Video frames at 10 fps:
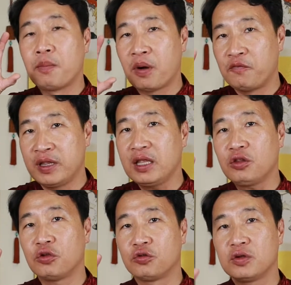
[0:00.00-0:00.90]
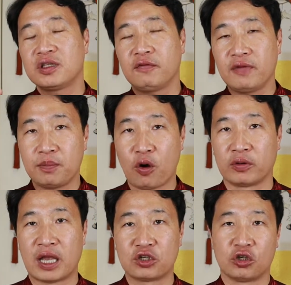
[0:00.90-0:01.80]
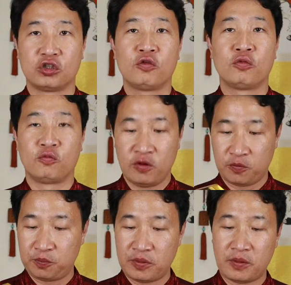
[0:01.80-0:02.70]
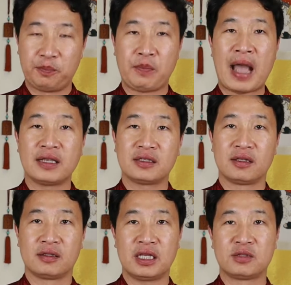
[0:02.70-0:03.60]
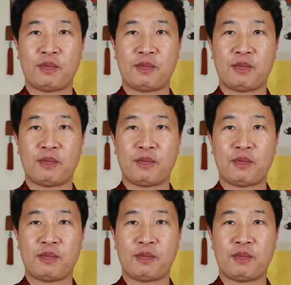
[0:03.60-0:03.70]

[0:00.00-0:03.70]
But we need to do something protection. So we'll buy this